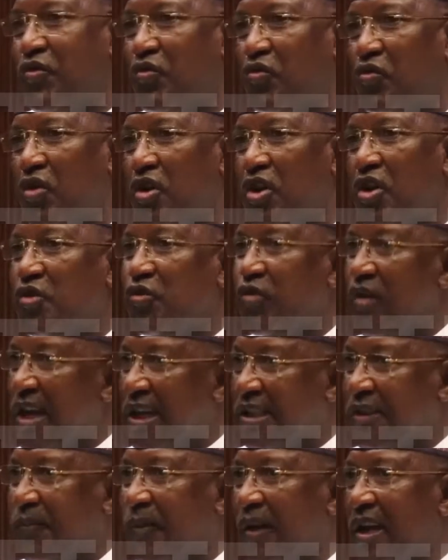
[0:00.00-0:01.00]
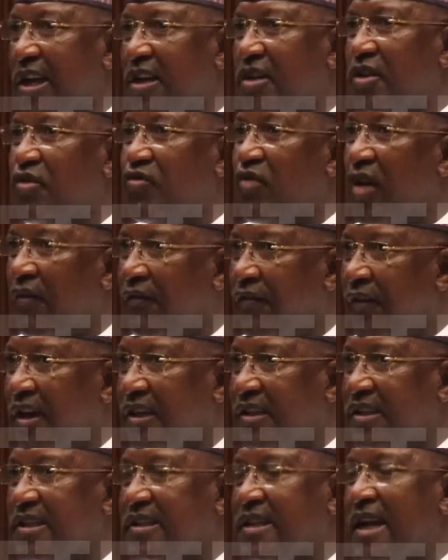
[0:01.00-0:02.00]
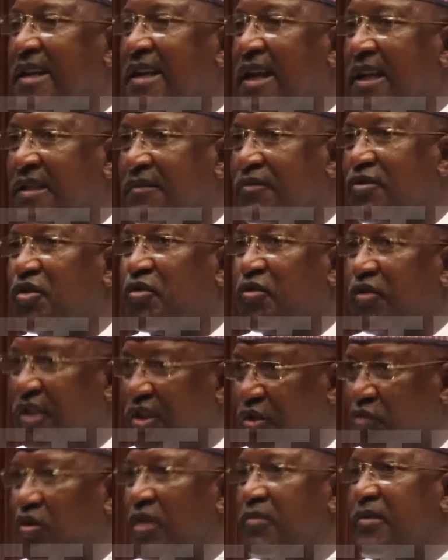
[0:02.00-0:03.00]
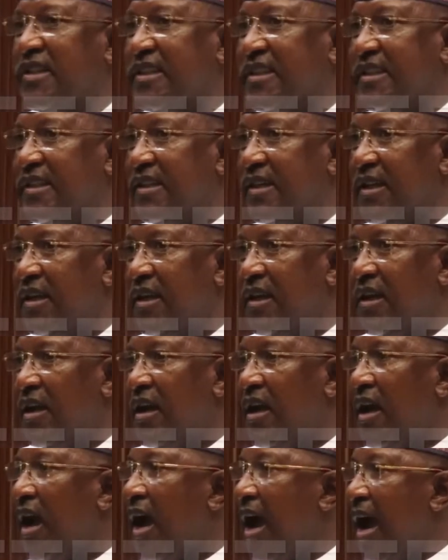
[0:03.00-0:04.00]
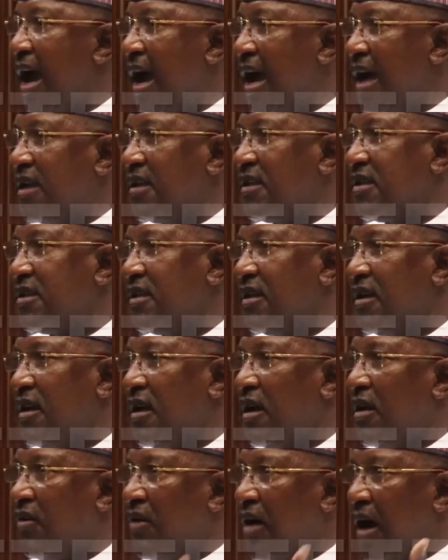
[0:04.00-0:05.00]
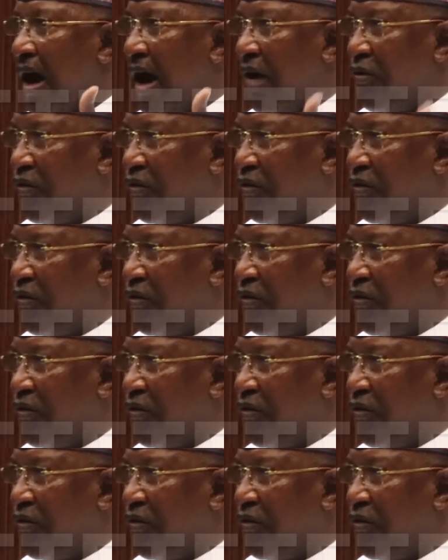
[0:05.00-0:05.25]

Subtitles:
you to explain your functions and activities to this committee. And I